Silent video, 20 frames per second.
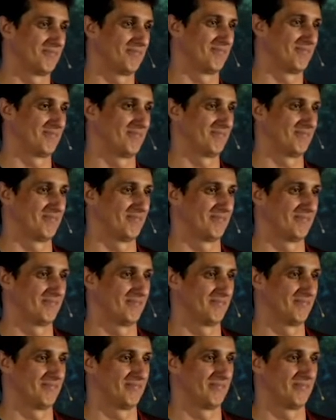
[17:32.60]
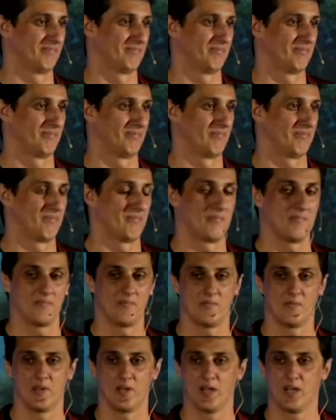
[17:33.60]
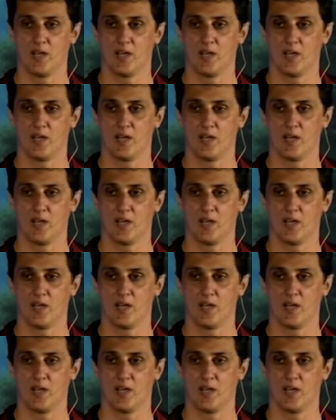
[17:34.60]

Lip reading: No one is speaking in this clip.